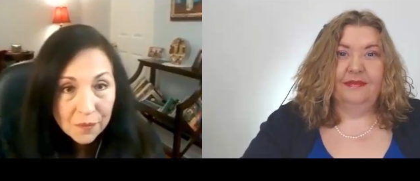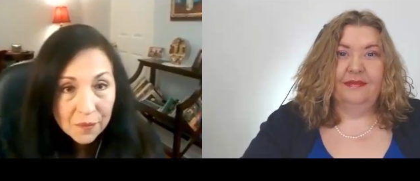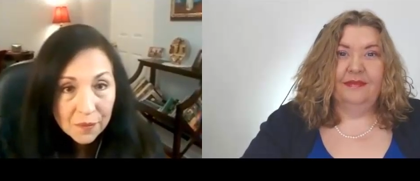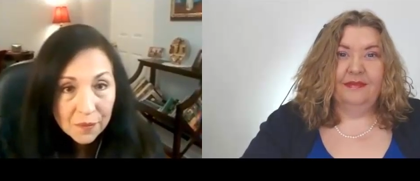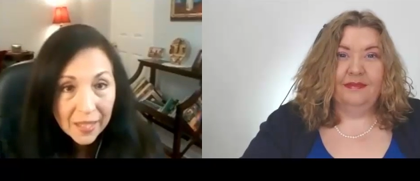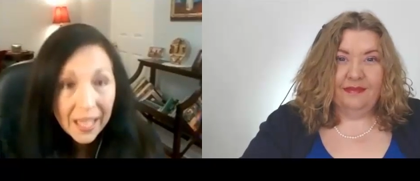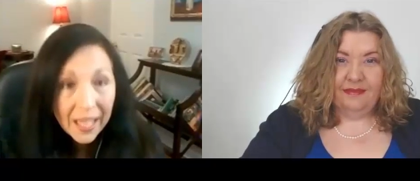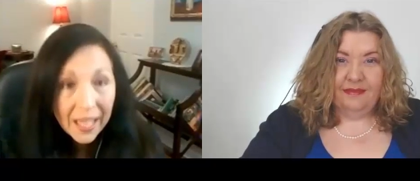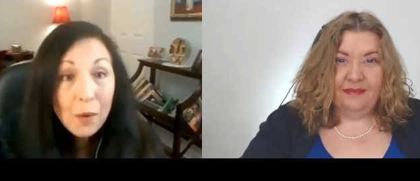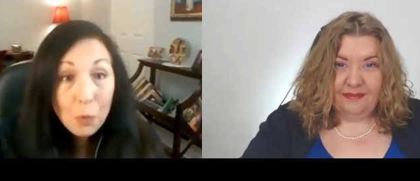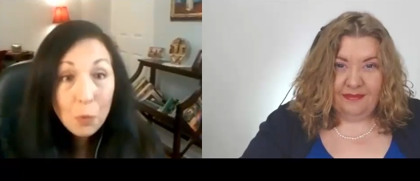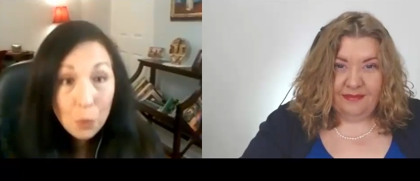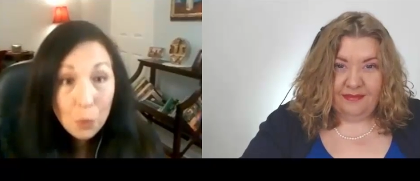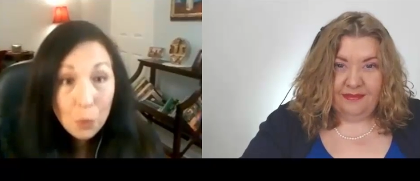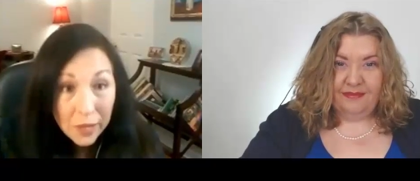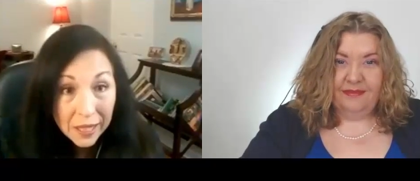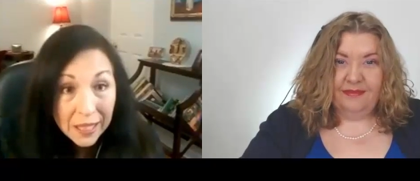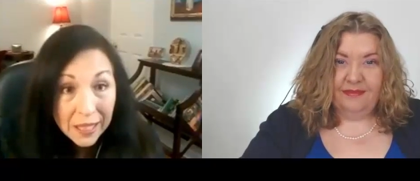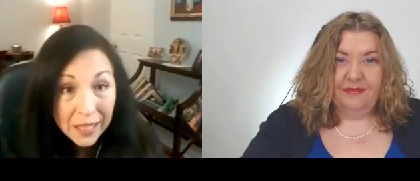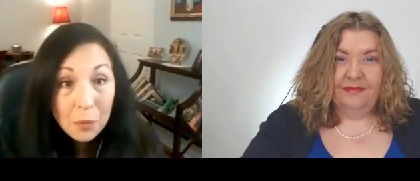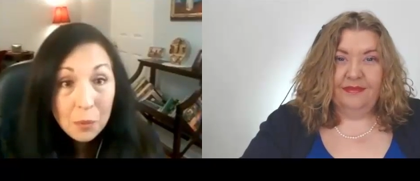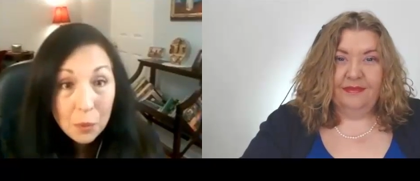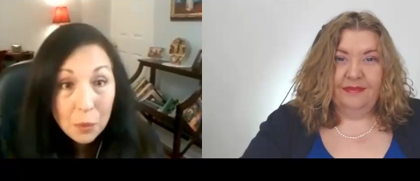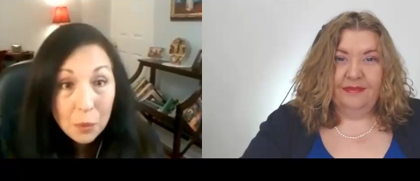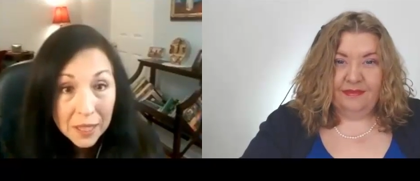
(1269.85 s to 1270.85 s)
Speaker 1: It
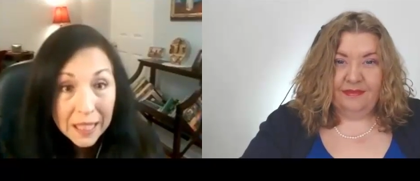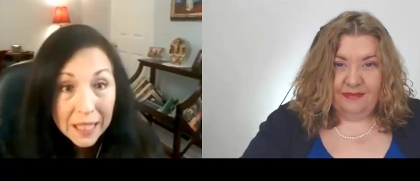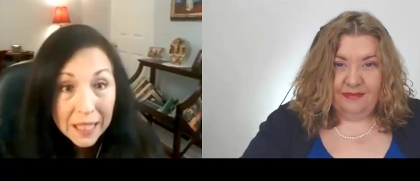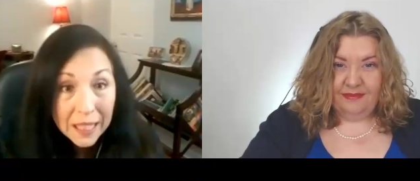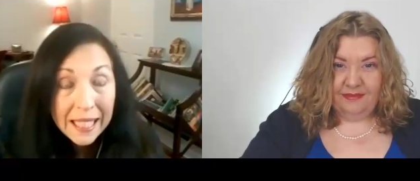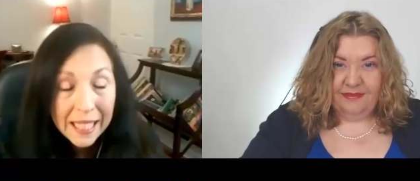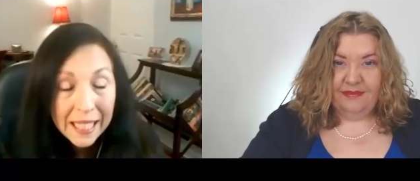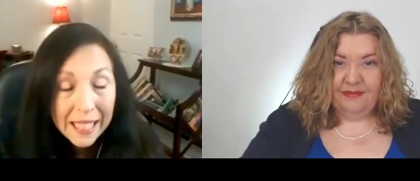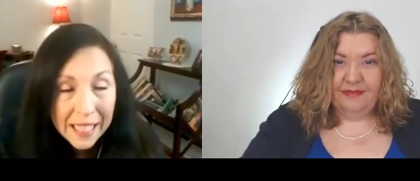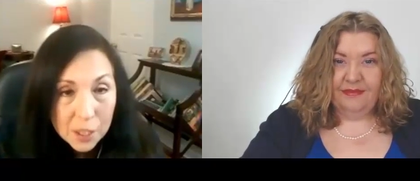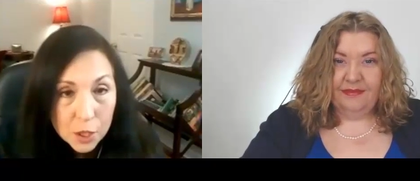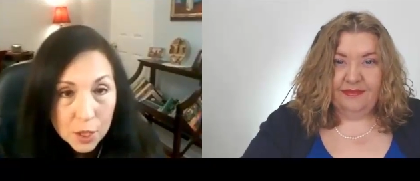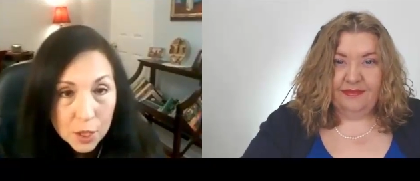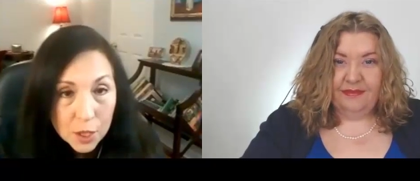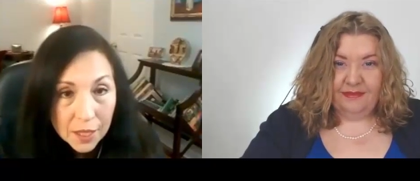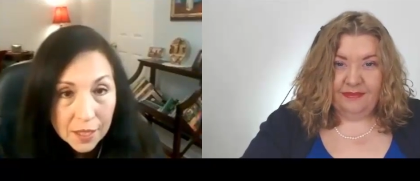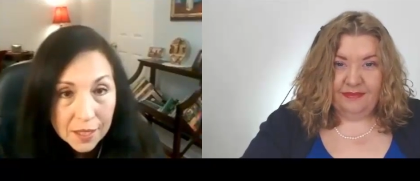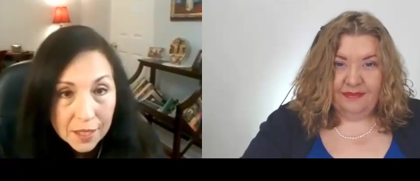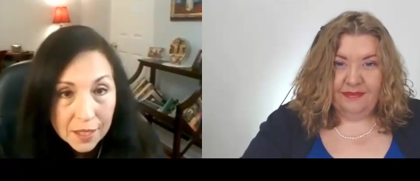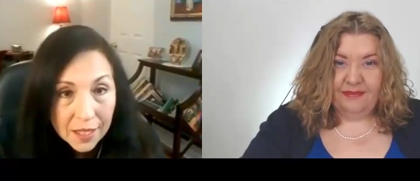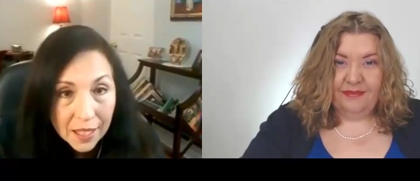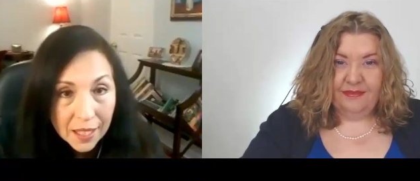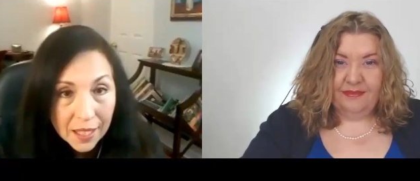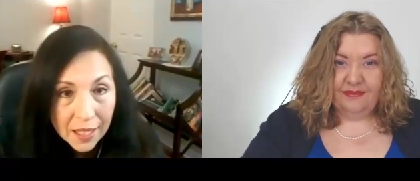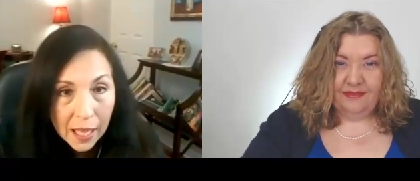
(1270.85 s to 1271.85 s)
really, really
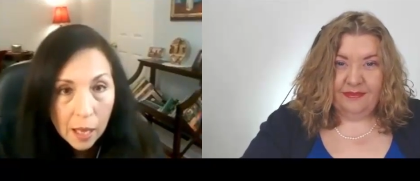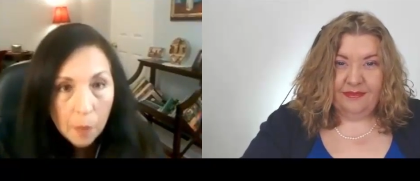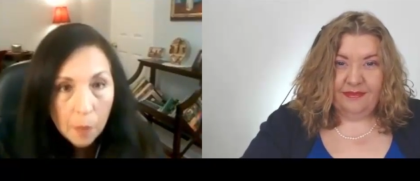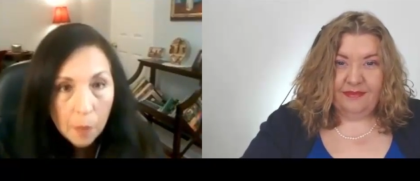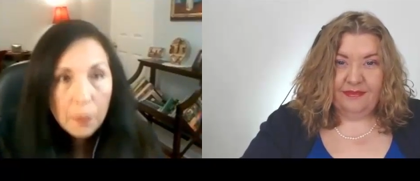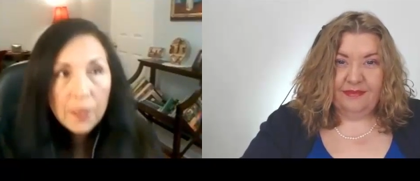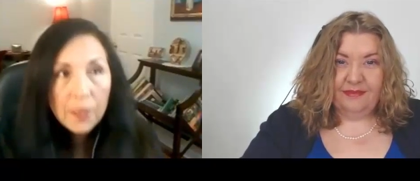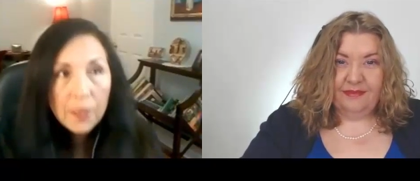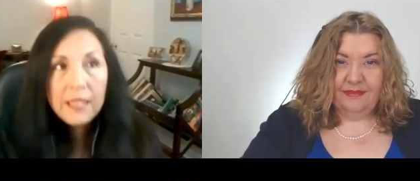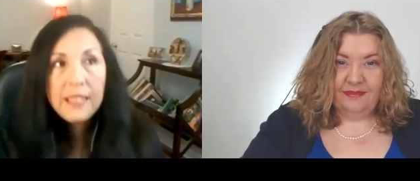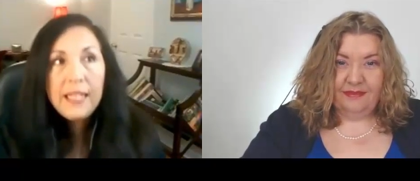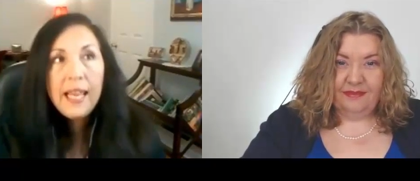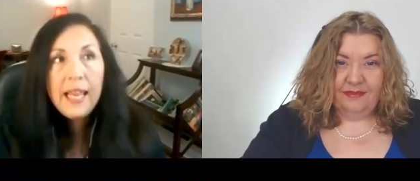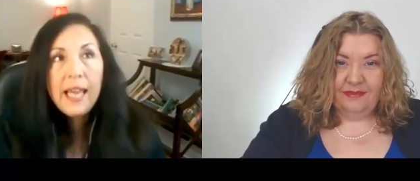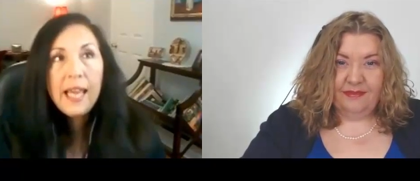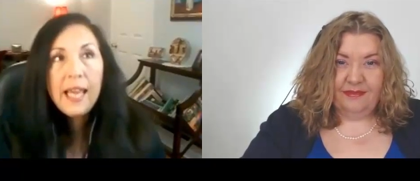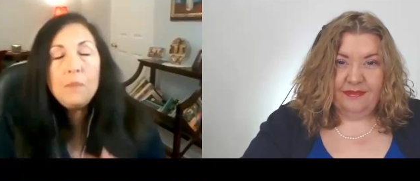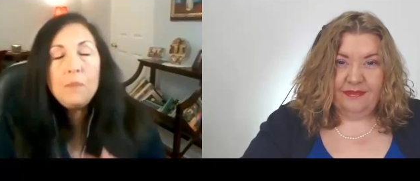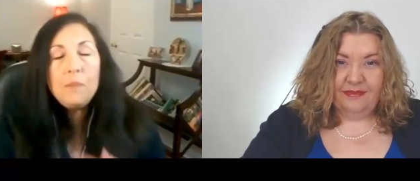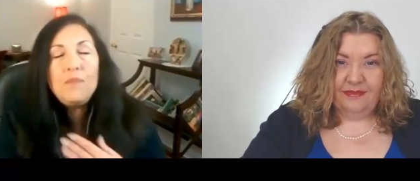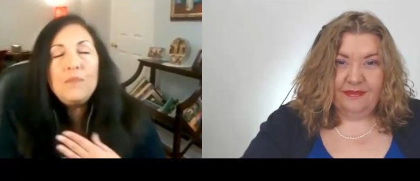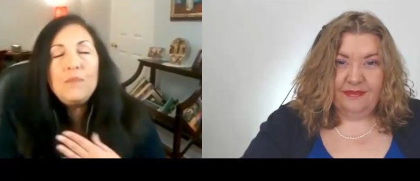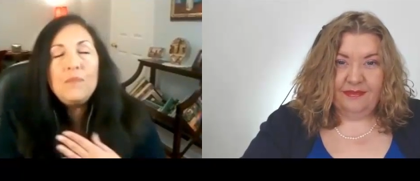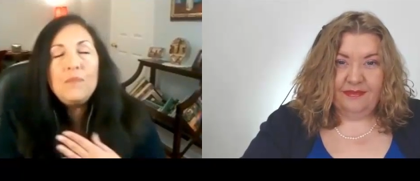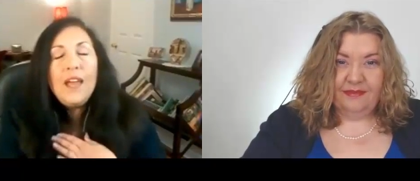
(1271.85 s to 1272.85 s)
isn't. But yet
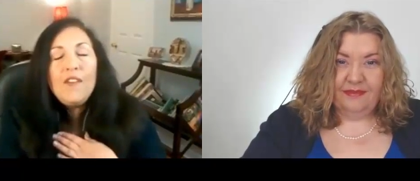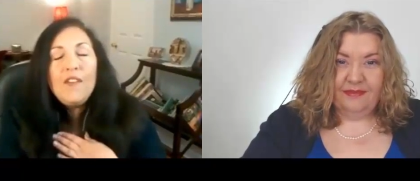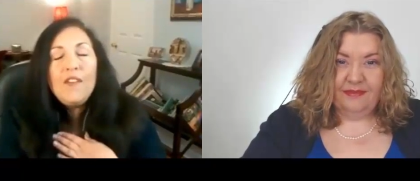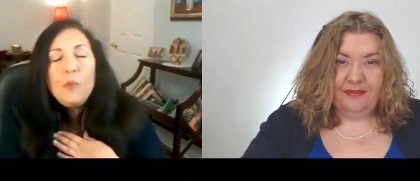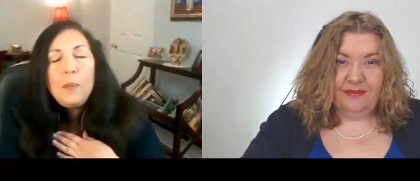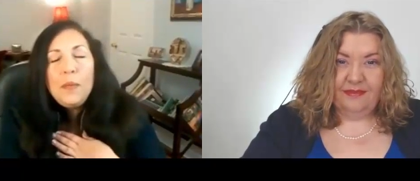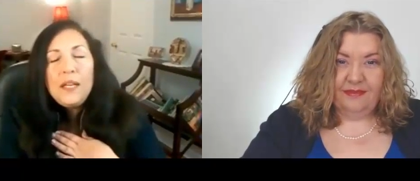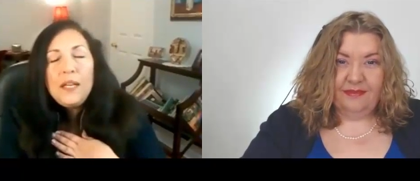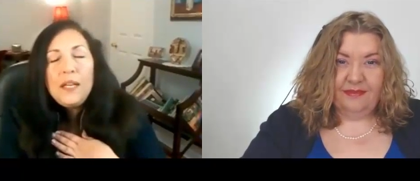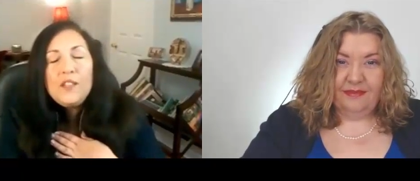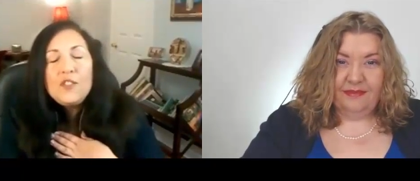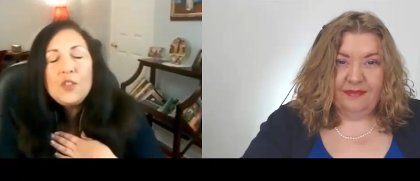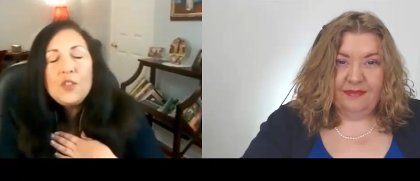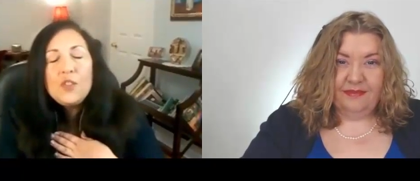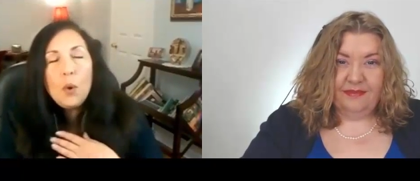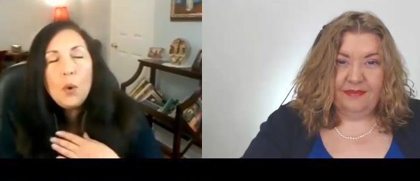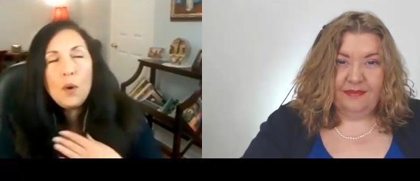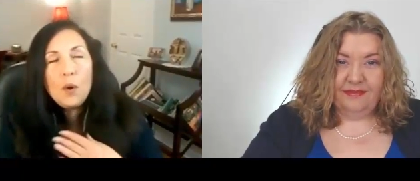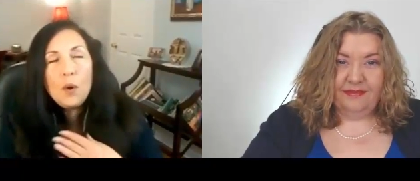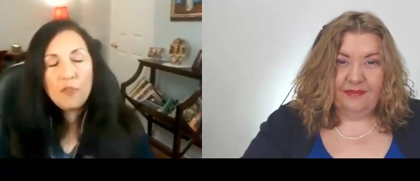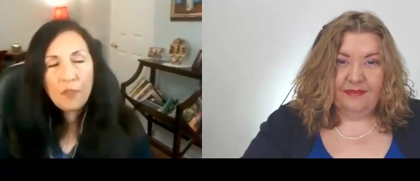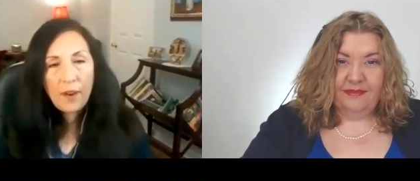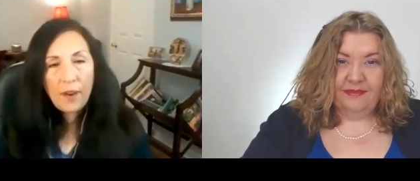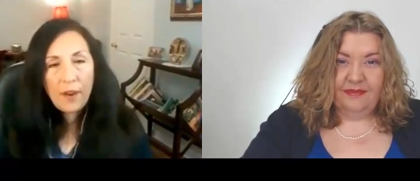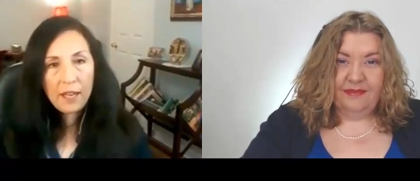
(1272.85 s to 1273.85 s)
everybody's so
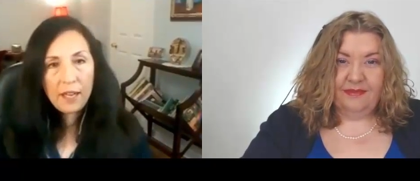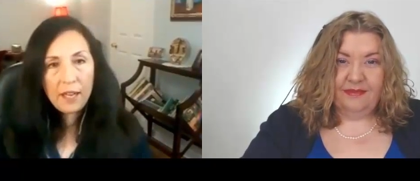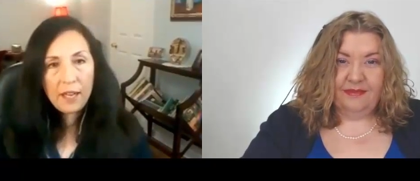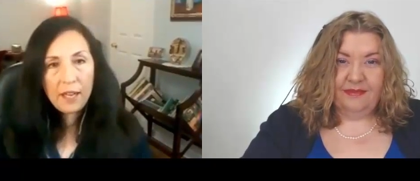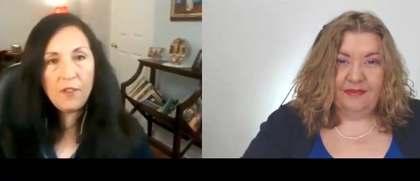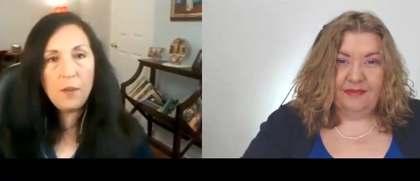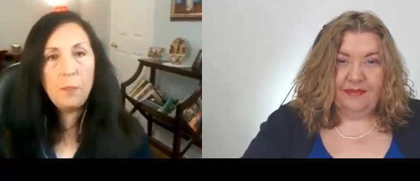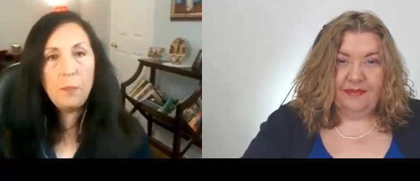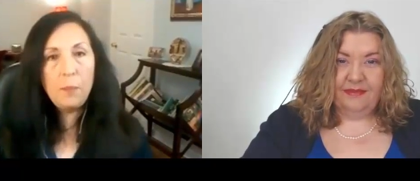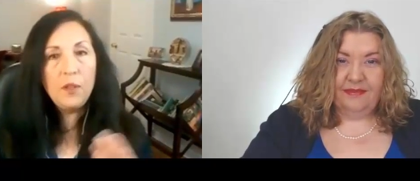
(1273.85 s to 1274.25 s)
afraid of it.